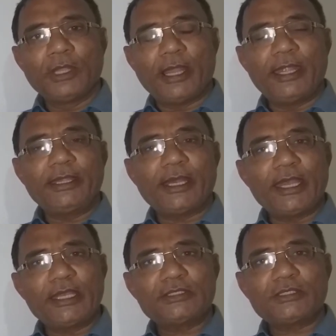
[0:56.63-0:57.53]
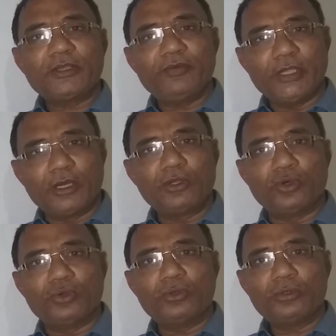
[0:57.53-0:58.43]
And as we all
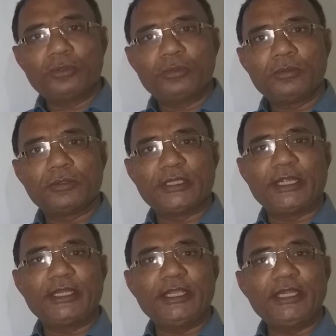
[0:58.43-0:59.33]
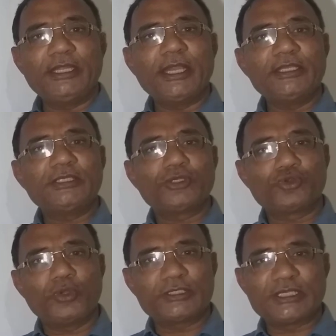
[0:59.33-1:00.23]
know that India is a
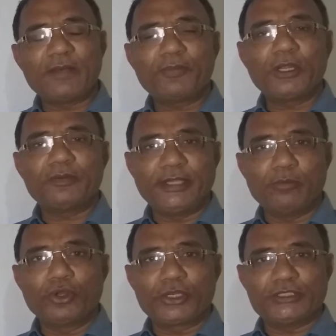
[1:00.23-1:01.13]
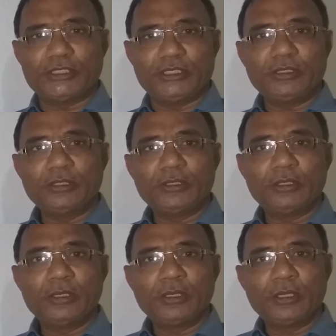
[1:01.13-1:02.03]
true example of democracy,
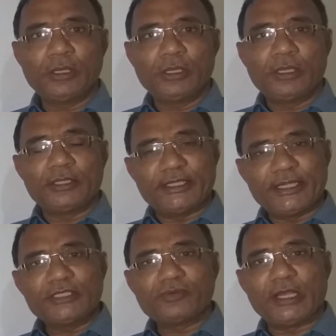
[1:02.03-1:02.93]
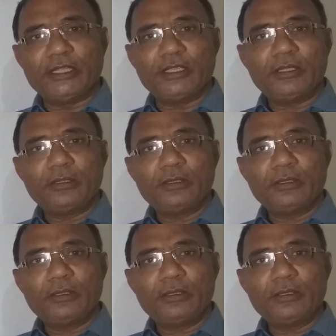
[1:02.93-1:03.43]
that is why